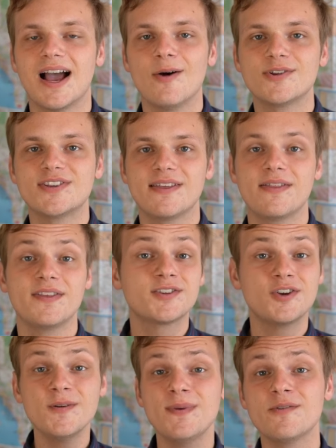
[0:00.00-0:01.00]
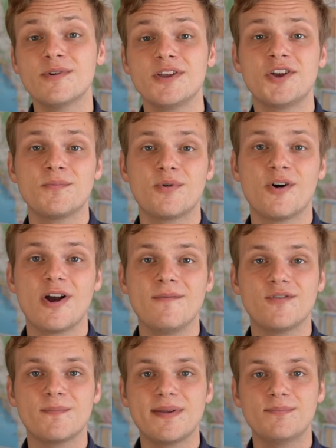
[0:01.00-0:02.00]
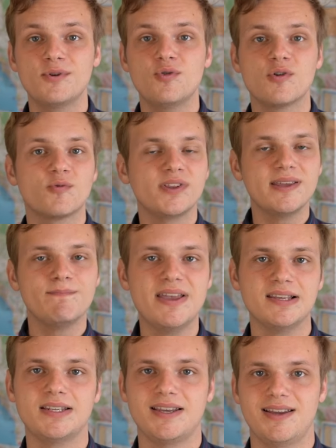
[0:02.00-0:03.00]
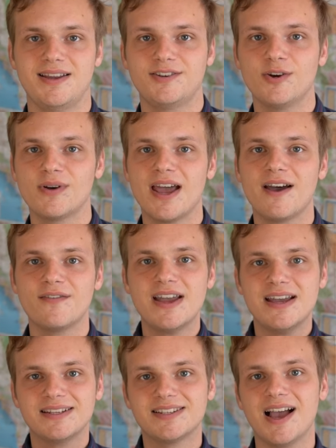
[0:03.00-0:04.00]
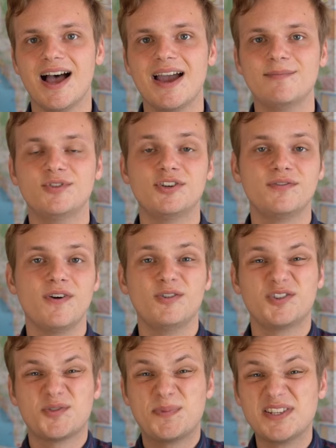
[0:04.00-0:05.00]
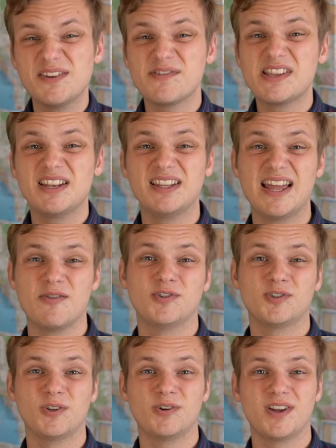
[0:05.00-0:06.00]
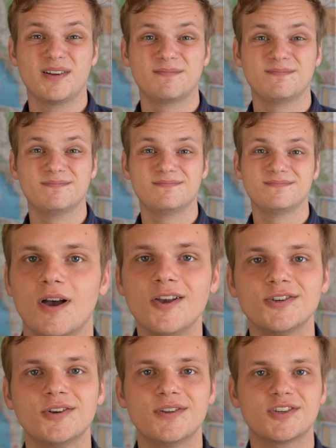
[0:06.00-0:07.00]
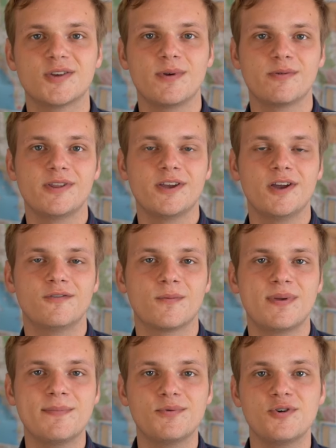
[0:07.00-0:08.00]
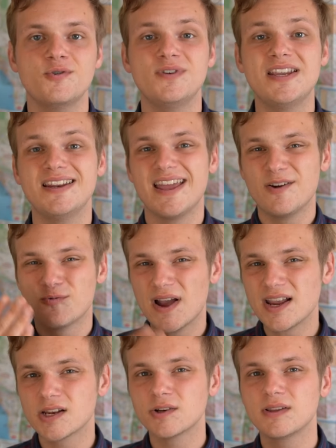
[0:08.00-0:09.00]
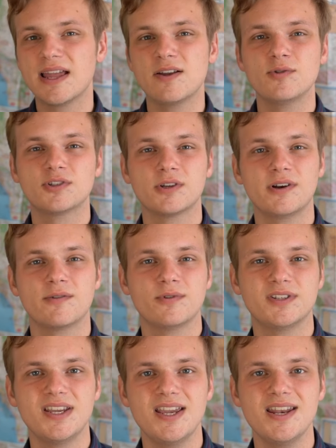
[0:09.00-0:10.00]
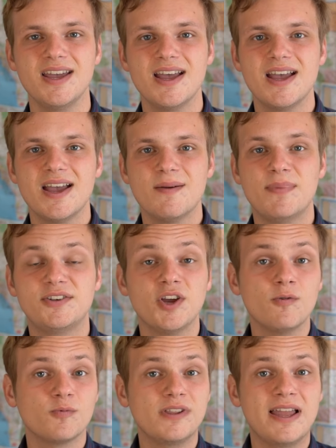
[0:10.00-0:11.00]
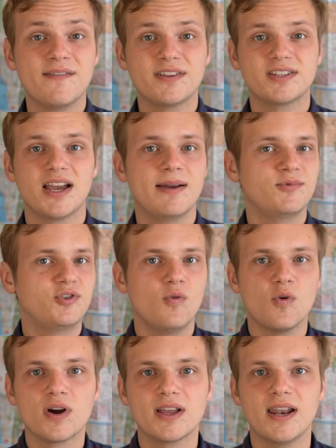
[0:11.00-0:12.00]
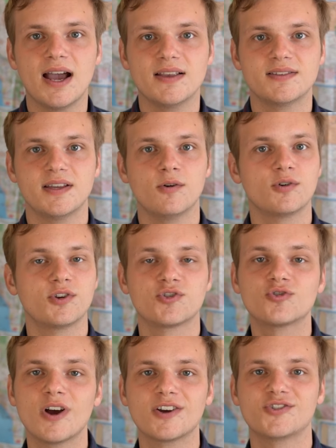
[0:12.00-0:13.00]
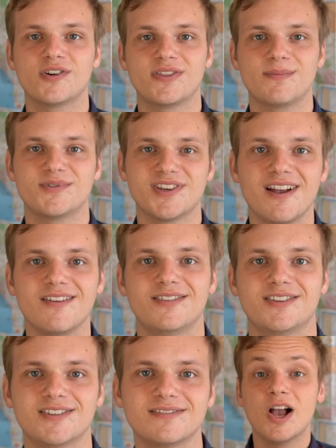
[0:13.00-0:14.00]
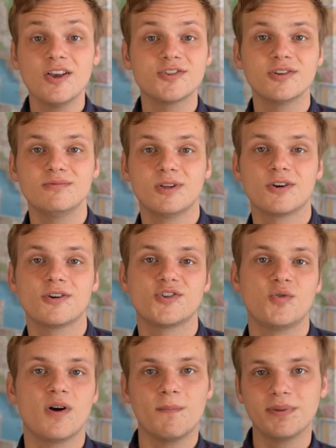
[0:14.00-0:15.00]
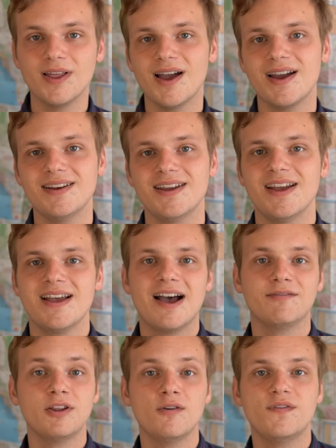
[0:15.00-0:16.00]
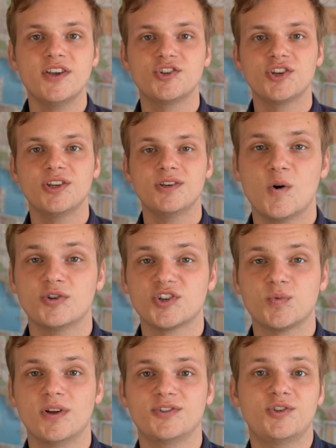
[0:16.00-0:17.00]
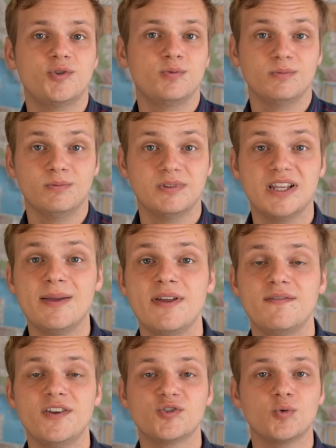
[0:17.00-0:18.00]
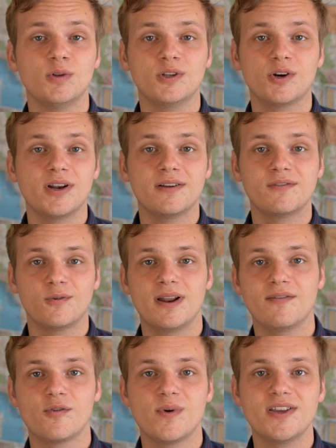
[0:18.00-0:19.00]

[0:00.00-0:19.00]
I would say that this could be a really good program for people who are really busy and don't have time to devote specifically to language learning. Also, this could be really good for people who need a regular language learning routine but don't really have the time to organize it or to structure it themselves. Also, learners who are blind, have low vision, or just want to limit visual learning for whatever